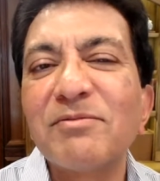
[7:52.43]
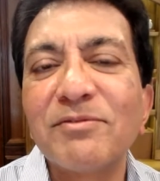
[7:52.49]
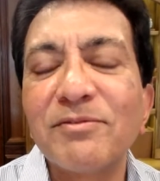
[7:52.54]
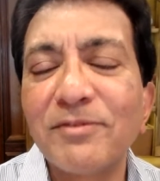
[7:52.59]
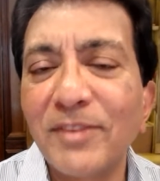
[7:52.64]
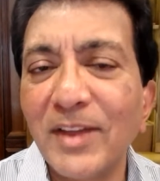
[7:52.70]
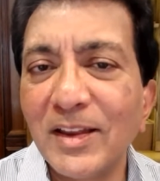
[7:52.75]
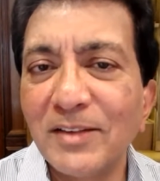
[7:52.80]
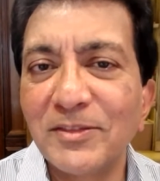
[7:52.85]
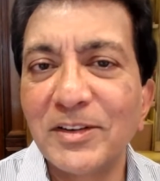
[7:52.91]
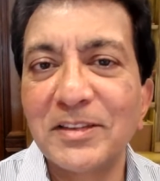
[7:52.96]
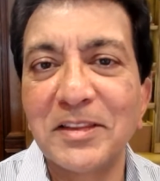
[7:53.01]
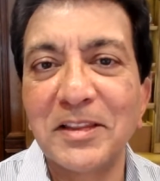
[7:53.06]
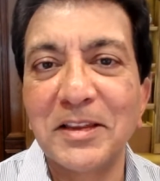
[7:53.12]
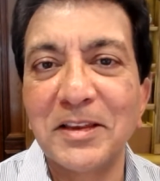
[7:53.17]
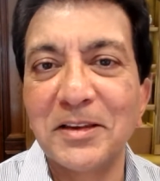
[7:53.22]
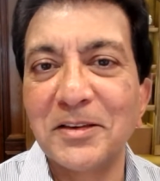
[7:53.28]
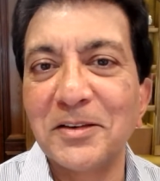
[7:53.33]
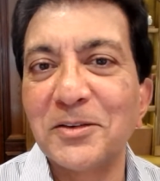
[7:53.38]
favorite
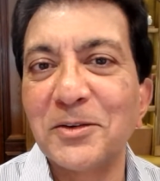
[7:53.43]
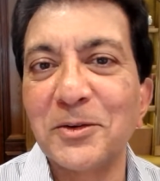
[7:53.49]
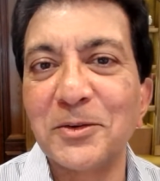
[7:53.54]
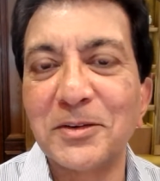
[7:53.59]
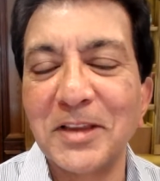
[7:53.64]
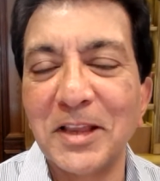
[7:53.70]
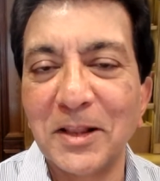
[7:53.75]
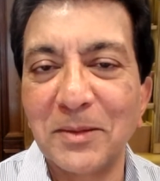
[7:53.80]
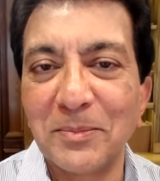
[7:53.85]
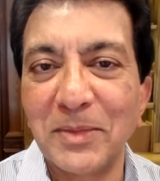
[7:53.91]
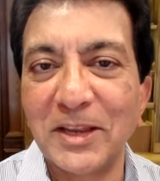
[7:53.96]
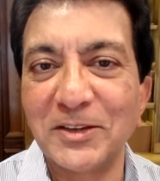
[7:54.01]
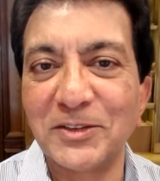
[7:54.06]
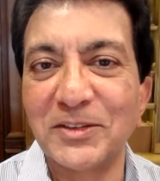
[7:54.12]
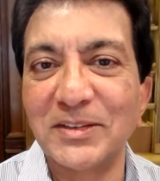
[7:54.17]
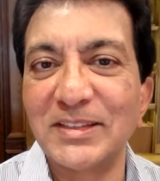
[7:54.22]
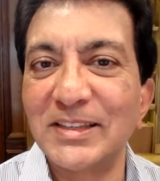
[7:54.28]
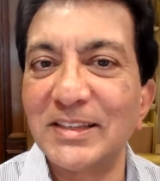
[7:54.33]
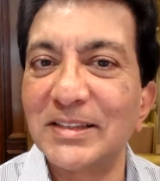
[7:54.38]
thing to tell
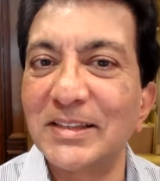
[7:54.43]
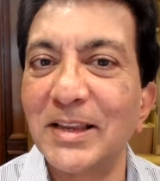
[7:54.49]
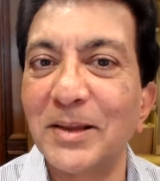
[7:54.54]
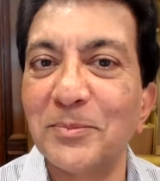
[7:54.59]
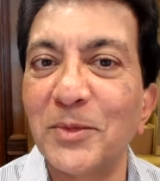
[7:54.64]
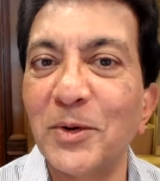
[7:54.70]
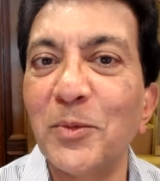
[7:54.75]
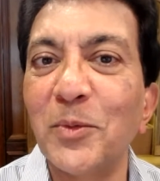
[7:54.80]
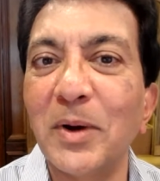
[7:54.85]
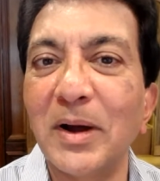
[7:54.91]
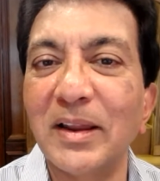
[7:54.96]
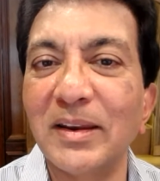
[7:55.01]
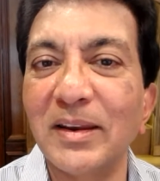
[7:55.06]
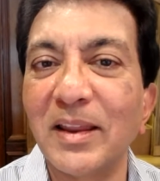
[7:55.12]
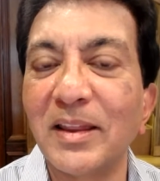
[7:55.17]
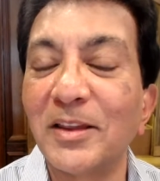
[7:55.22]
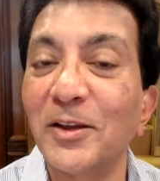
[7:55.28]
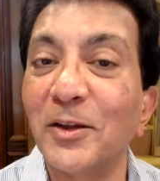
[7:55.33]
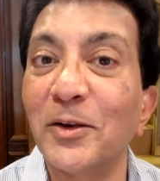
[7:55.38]
patients is, number one,
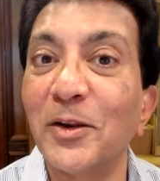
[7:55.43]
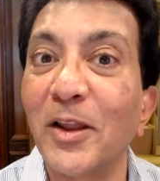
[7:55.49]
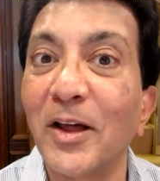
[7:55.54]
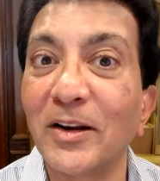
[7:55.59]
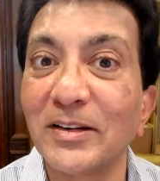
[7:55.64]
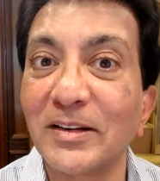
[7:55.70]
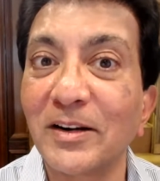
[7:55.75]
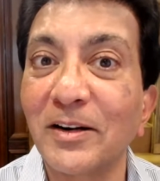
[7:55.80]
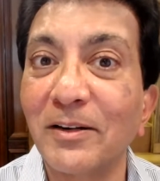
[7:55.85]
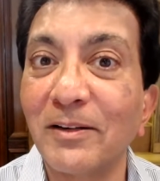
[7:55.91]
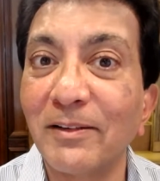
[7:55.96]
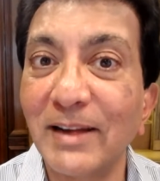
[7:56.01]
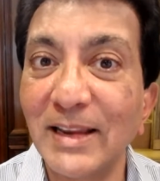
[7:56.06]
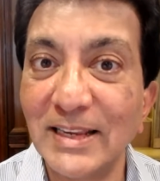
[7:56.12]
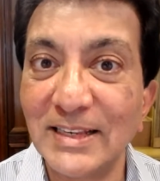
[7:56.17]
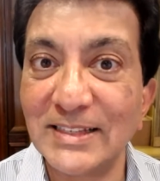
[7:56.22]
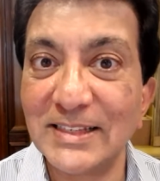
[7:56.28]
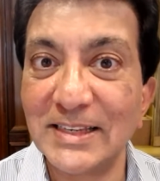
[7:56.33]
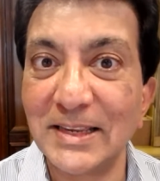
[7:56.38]
you're not
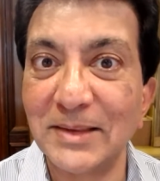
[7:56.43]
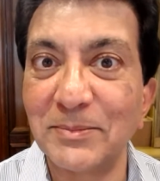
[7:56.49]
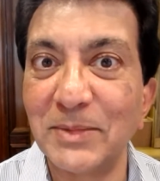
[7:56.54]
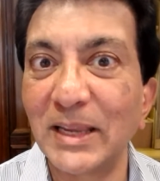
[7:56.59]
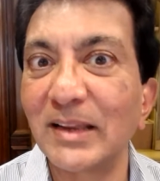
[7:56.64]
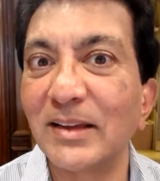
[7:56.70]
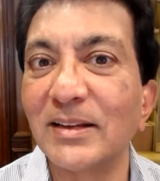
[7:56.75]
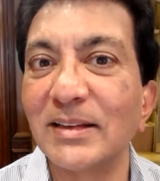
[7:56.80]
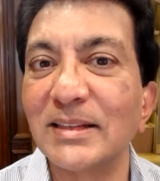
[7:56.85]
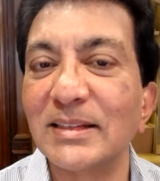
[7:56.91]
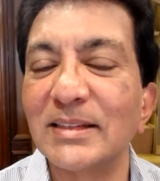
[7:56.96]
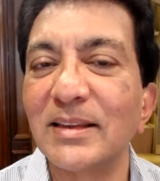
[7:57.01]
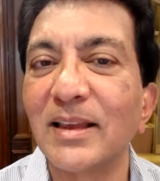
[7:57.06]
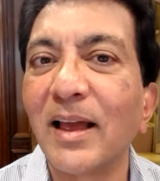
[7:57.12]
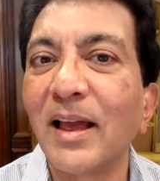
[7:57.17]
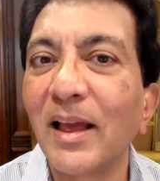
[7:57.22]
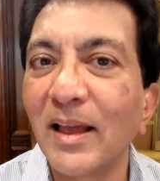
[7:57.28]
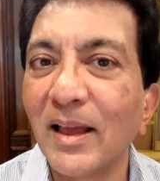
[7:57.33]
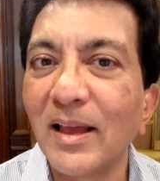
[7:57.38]
crazy, because
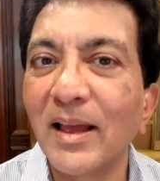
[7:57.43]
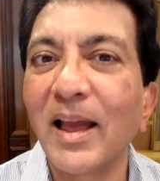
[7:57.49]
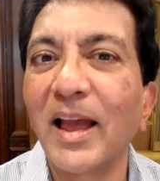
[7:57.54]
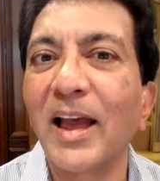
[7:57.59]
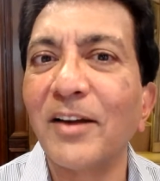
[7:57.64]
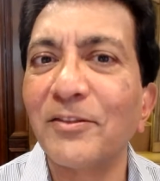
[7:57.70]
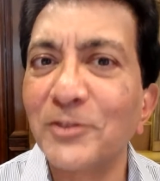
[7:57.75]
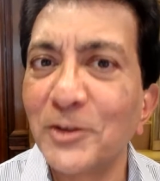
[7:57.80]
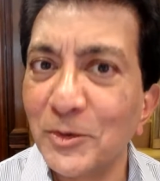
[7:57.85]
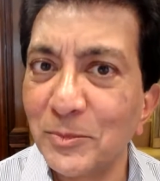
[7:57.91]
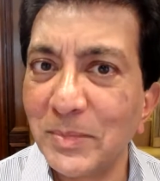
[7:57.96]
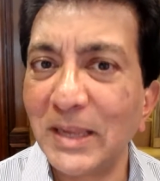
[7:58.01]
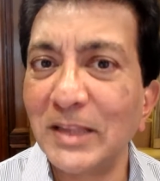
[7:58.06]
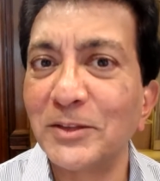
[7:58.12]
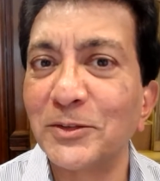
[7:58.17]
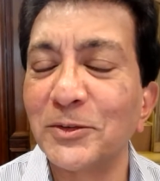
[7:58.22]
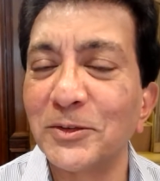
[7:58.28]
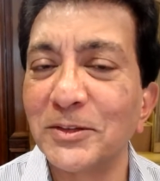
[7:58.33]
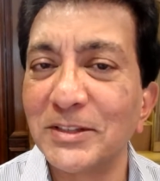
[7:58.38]
after you've been
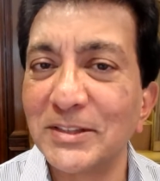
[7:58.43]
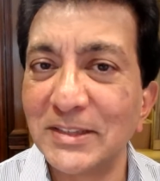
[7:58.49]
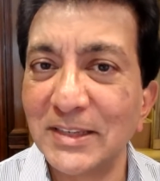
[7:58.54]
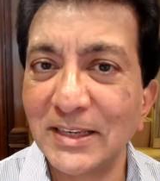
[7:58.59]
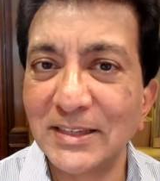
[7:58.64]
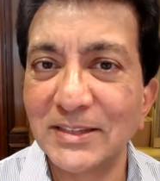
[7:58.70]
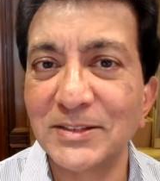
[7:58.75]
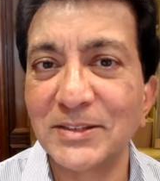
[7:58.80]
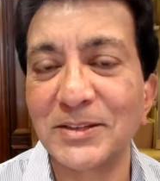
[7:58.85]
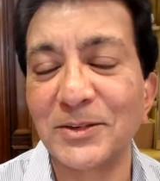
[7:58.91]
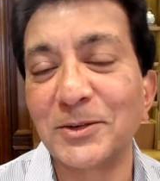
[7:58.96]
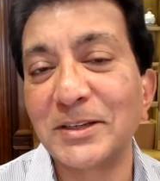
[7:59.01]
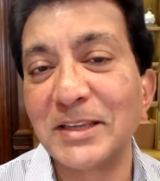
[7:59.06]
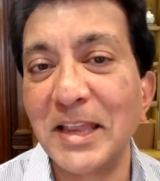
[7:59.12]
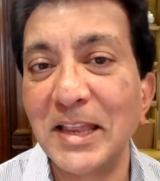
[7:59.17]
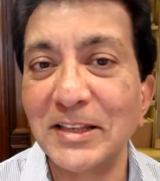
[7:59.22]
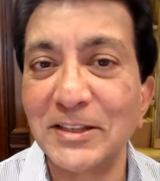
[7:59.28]
through 6 or 10